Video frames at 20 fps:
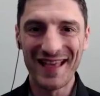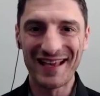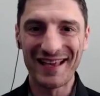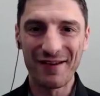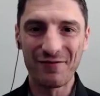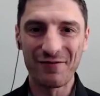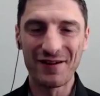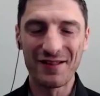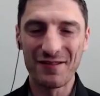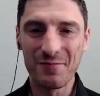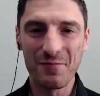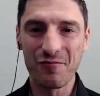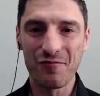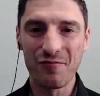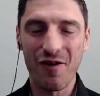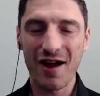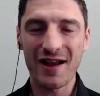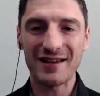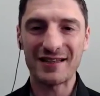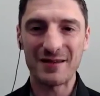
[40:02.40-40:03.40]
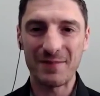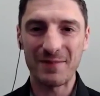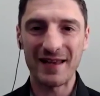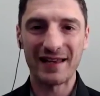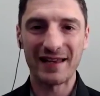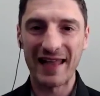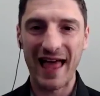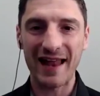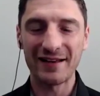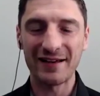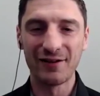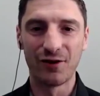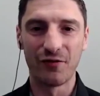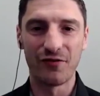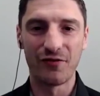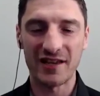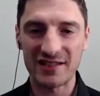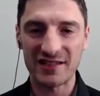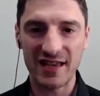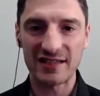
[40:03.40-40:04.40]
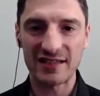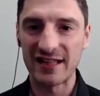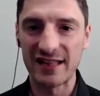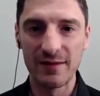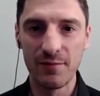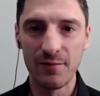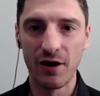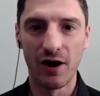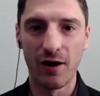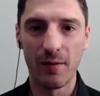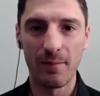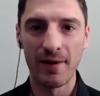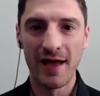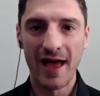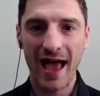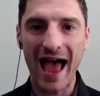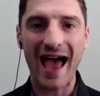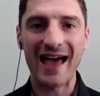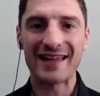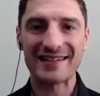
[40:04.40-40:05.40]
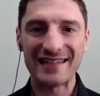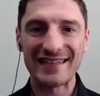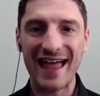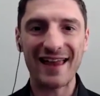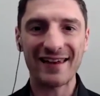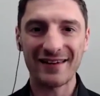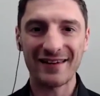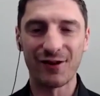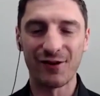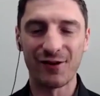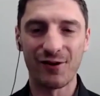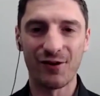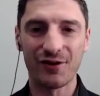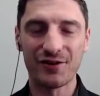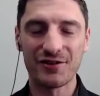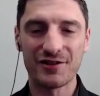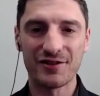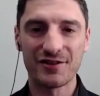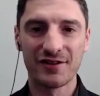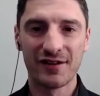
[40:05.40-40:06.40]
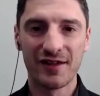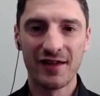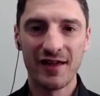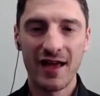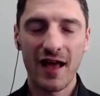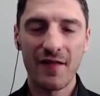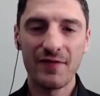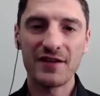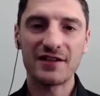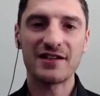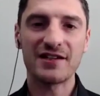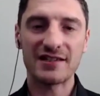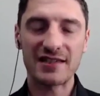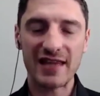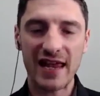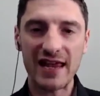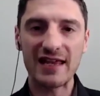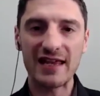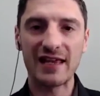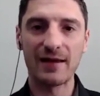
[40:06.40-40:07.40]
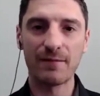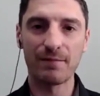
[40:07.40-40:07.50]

giving them the right to be a landlord. They're setting them up as landlords. And this is taking